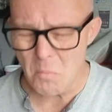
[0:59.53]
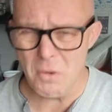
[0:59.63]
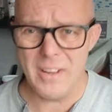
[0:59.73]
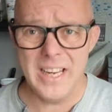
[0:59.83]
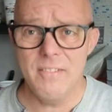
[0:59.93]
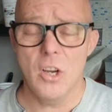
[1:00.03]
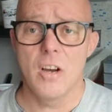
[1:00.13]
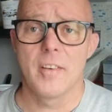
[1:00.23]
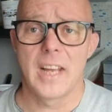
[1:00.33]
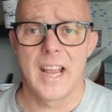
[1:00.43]
But if I leave it
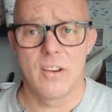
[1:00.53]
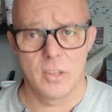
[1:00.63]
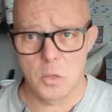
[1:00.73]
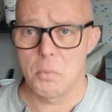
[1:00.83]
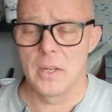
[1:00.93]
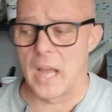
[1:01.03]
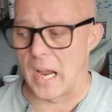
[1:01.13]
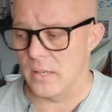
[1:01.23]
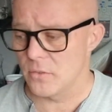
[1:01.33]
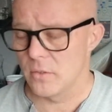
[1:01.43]
overnight or a couple of
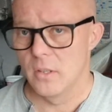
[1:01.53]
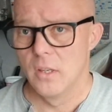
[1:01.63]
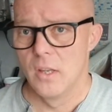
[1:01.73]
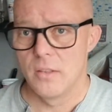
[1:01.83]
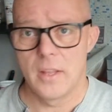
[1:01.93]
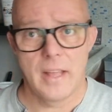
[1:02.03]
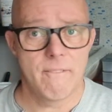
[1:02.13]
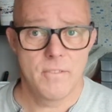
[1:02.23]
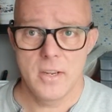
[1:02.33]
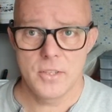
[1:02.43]
nights, then
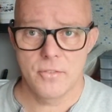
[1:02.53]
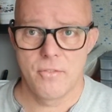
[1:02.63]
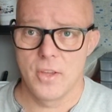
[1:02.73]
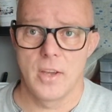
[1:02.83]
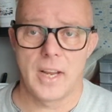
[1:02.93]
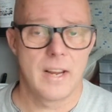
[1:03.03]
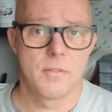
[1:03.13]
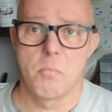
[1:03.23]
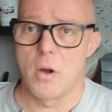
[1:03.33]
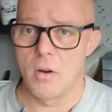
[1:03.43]
that first third I have
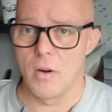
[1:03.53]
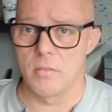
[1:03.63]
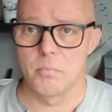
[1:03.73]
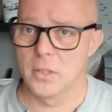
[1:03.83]
to pour off